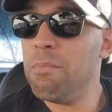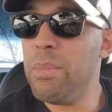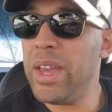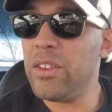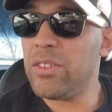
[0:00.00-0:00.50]

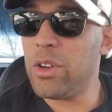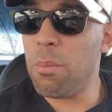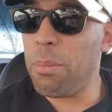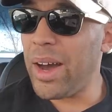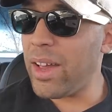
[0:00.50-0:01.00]
based you
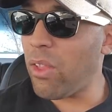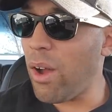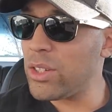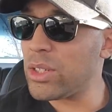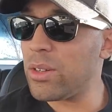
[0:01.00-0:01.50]
know
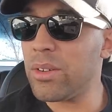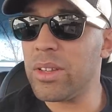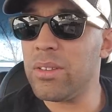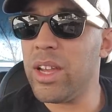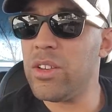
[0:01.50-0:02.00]
biological
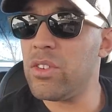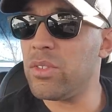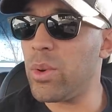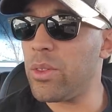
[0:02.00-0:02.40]
contagions